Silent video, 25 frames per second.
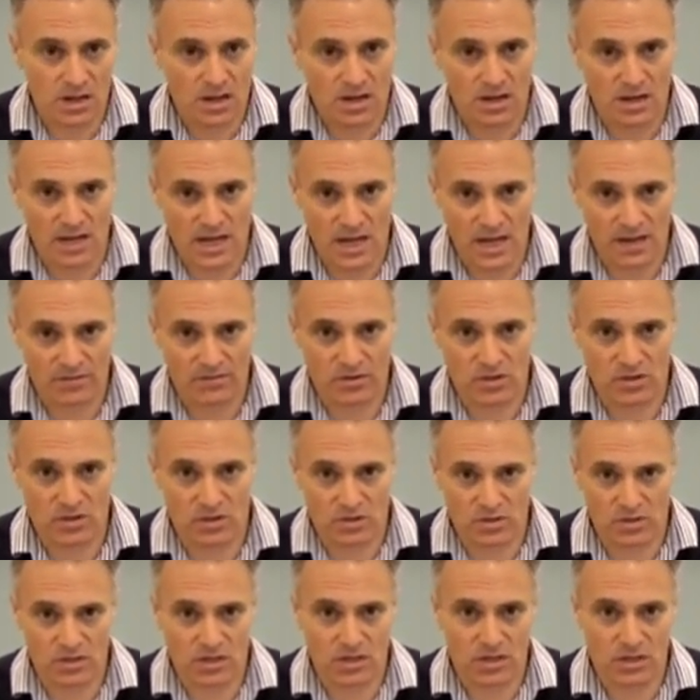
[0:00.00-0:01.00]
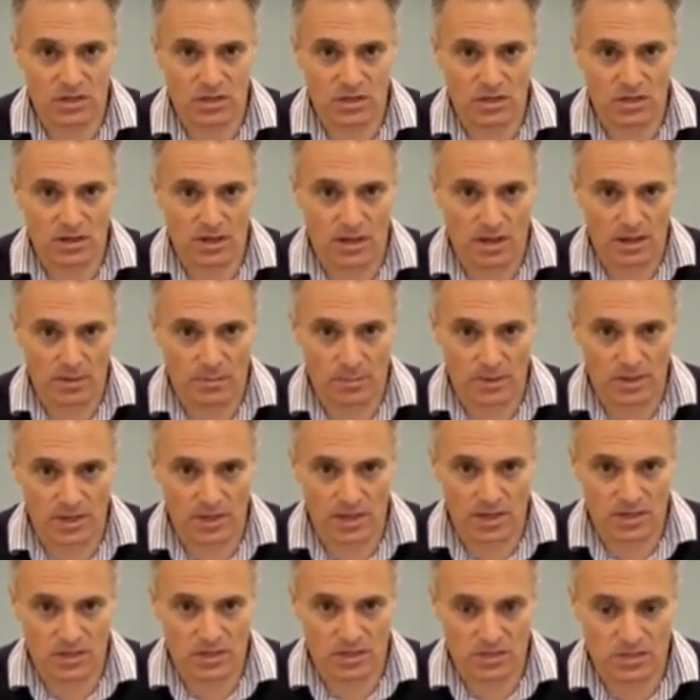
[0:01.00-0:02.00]
and heavy duty
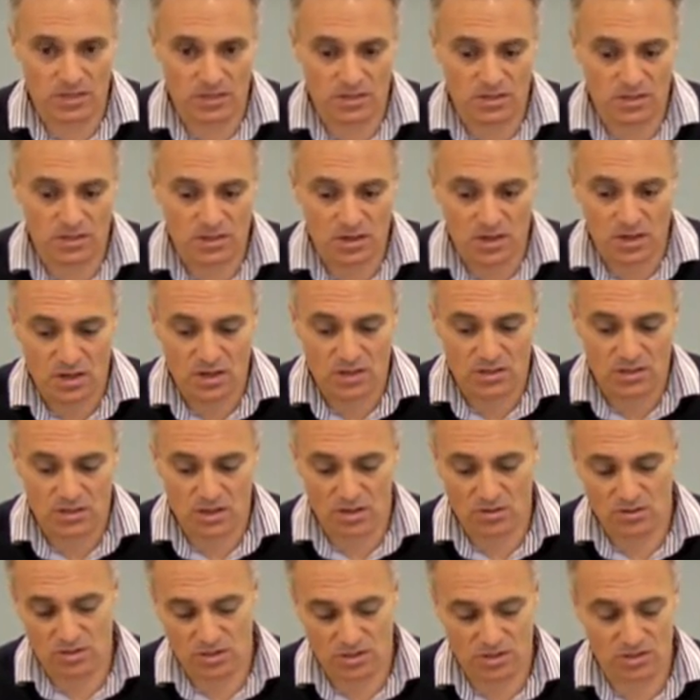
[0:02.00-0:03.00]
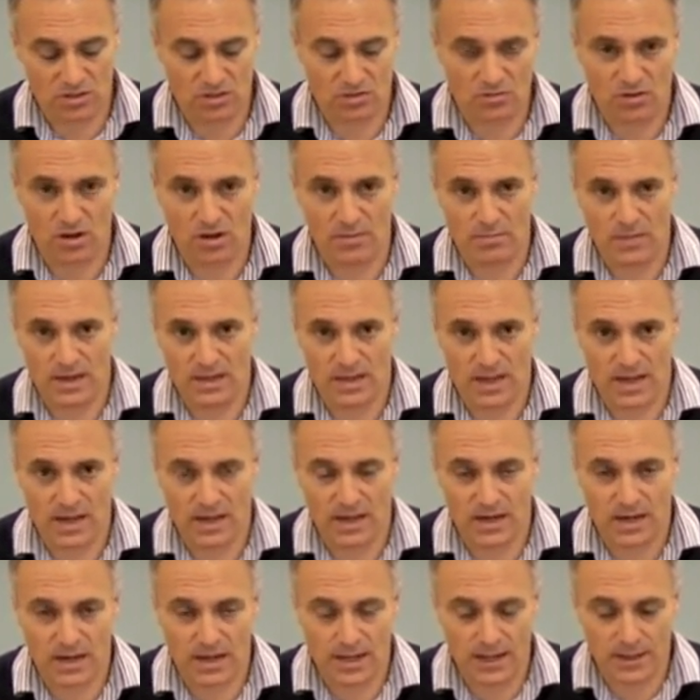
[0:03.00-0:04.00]
applications. So just to try and make
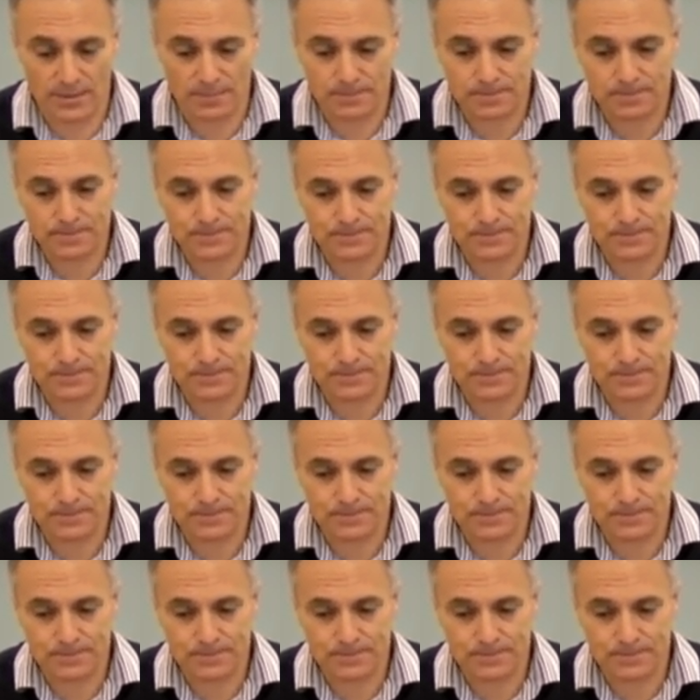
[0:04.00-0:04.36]
that clear.